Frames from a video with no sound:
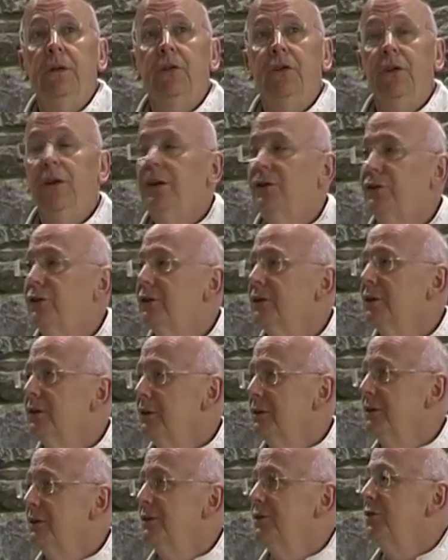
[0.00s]
it's
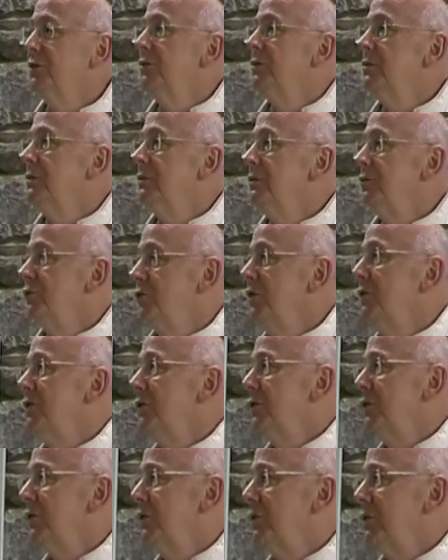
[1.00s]
easier to
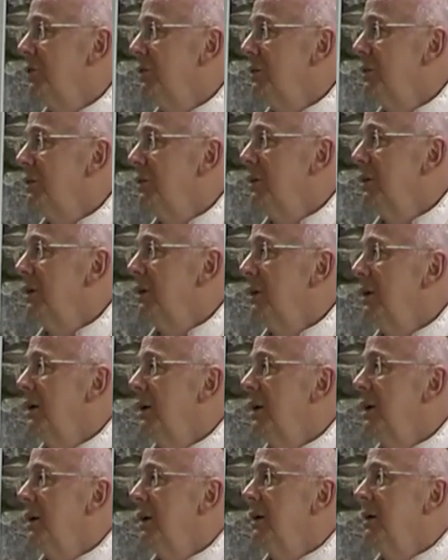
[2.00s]
treat us
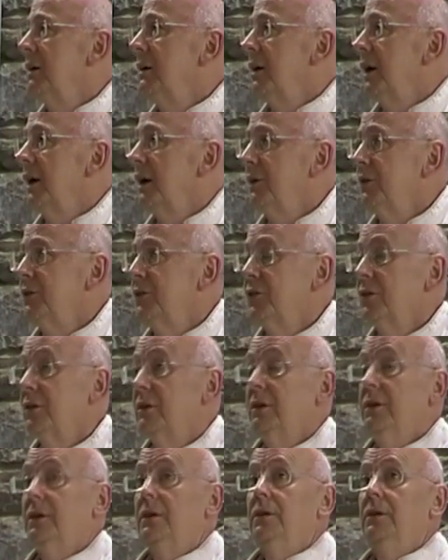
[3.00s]
as
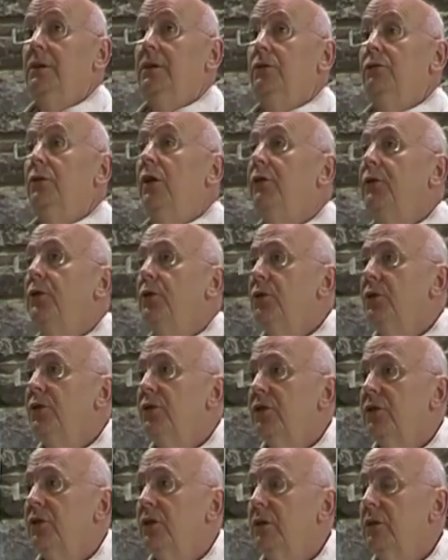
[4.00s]

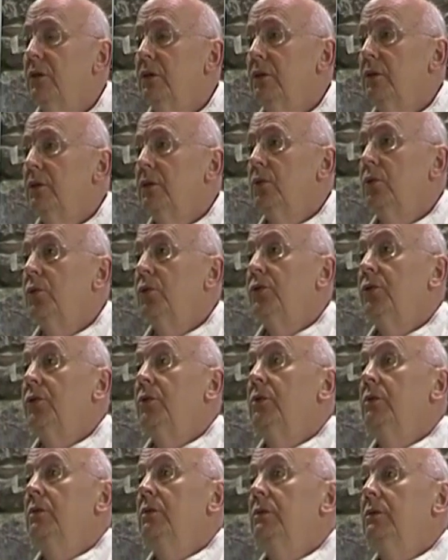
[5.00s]
refuse or
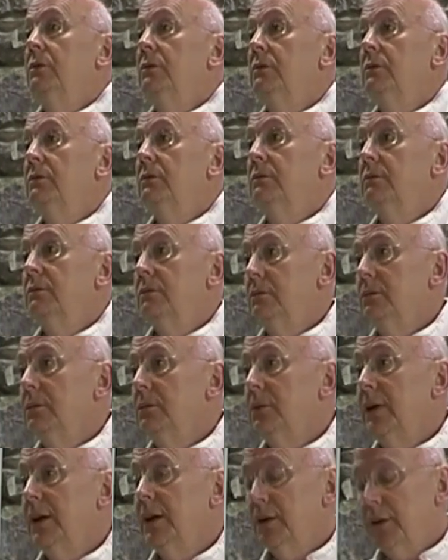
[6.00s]
to
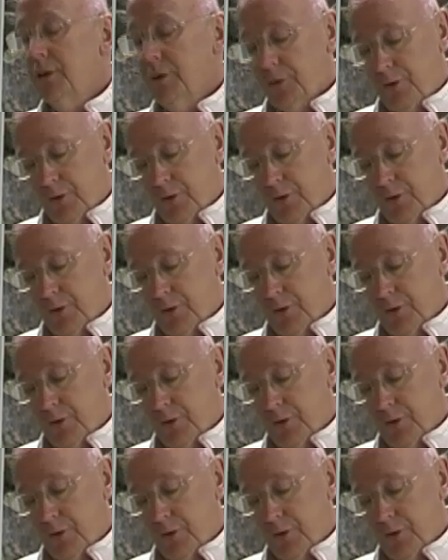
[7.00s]
kill